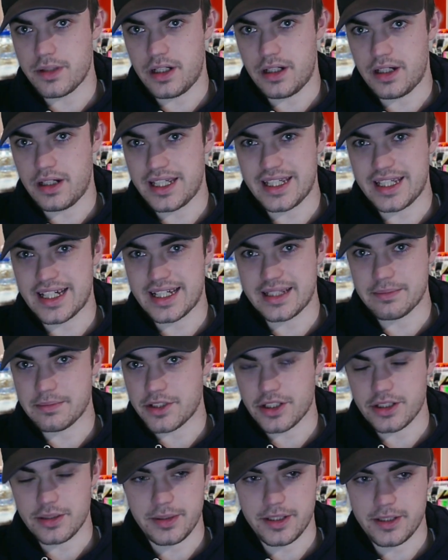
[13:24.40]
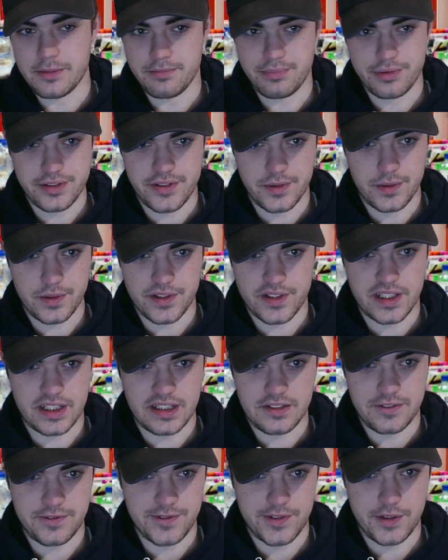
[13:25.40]
he ain't going to be in Bristol
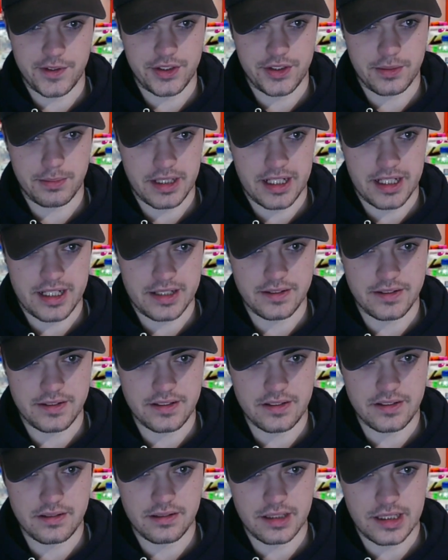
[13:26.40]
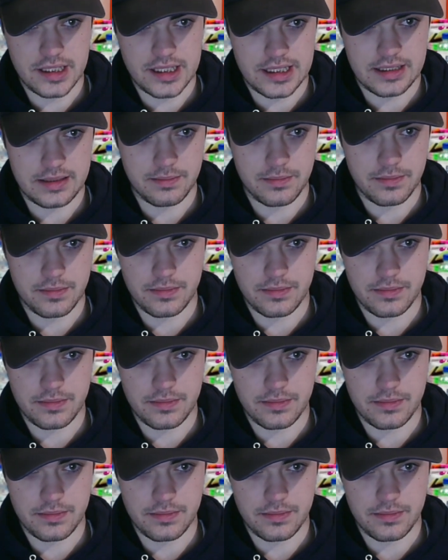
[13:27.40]
City's future plans. I